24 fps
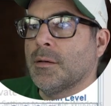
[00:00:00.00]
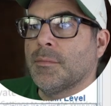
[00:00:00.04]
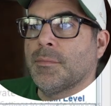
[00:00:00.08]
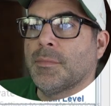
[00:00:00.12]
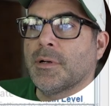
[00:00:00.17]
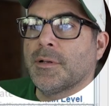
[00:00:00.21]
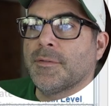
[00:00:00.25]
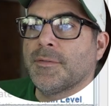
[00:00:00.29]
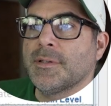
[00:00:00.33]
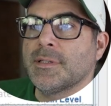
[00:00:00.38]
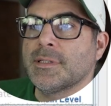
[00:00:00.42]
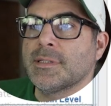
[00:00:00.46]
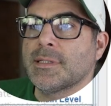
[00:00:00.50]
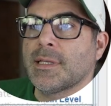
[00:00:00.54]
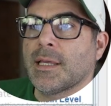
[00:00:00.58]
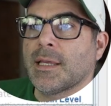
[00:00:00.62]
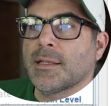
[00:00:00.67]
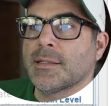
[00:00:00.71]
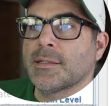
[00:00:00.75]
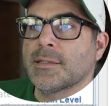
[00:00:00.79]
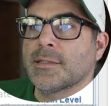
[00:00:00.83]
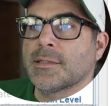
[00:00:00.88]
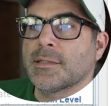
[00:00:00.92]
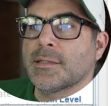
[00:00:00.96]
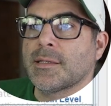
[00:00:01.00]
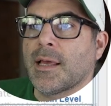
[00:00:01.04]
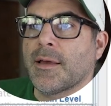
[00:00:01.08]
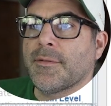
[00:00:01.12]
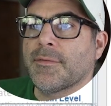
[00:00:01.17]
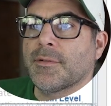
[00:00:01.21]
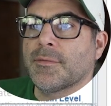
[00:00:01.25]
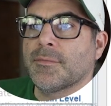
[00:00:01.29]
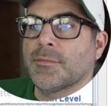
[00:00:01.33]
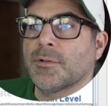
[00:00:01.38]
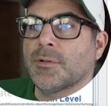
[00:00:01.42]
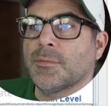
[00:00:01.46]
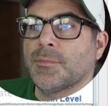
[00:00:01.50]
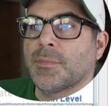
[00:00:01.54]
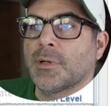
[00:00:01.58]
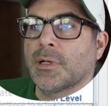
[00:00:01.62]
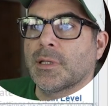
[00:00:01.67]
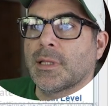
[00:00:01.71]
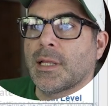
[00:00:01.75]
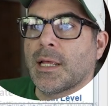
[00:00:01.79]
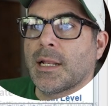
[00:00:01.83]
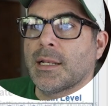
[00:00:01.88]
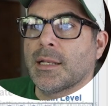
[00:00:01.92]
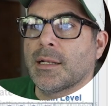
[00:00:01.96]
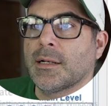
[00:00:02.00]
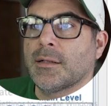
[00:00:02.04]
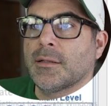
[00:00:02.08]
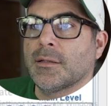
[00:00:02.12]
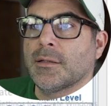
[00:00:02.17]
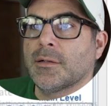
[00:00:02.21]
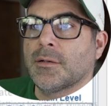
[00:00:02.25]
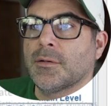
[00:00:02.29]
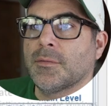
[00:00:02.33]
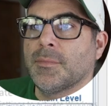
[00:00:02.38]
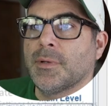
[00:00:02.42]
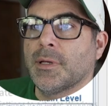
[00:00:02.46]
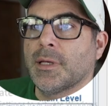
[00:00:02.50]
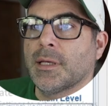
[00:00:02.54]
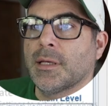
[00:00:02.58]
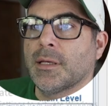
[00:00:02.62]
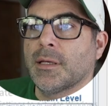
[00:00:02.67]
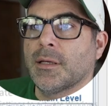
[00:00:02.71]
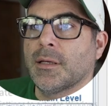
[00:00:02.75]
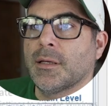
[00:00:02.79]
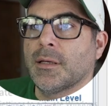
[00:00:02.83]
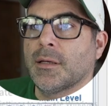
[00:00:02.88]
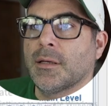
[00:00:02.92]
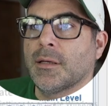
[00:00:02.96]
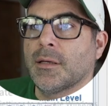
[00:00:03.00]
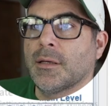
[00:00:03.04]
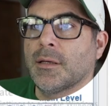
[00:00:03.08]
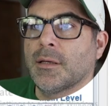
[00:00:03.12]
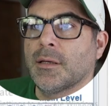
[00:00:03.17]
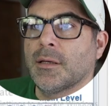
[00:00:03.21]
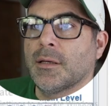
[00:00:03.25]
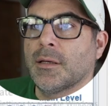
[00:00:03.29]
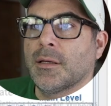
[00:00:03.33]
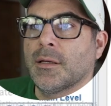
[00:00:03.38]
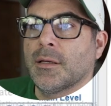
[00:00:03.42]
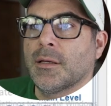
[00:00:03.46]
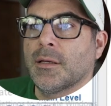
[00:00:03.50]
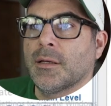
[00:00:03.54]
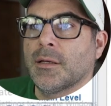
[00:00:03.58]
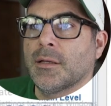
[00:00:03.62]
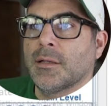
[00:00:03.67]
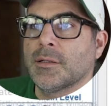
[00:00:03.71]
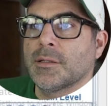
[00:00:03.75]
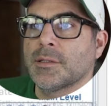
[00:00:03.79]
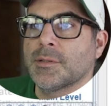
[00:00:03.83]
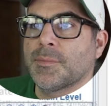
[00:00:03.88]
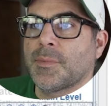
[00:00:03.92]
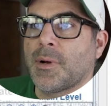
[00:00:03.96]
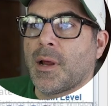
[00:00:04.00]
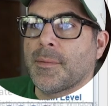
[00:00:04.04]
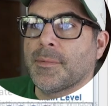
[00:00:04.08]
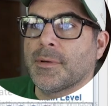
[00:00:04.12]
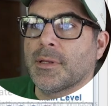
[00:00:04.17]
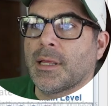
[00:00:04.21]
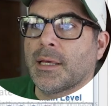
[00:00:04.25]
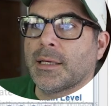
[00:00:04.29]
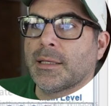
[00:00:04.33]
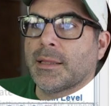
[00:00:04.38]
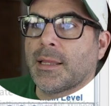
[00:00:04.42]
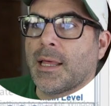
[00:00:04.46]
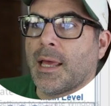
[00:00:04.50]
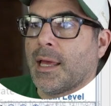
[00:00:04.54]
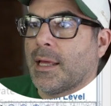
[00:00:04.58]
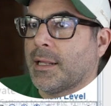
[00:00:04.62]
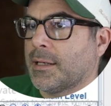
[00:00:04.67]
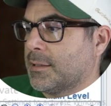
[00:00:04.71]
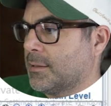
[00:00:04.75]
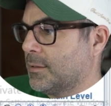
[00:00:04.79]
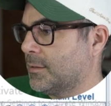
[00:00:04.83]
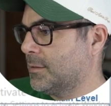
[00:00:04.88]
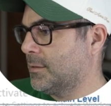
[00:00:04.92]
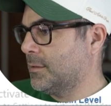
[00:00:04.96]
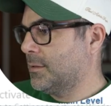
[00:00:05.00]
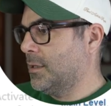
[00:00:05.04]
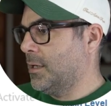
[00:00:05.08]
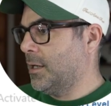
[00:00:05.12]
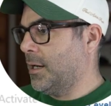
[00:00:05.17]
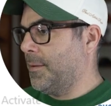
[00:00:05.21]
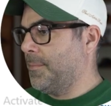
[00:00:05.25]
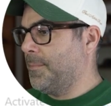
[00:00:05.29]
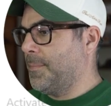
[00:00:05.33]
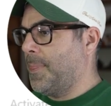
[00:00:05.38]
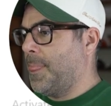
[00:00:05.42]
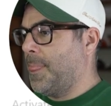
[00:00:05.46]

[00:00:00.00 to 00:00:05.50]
But if he's saying 7, we'll bring that in a little bit. It's probably like that. Okay.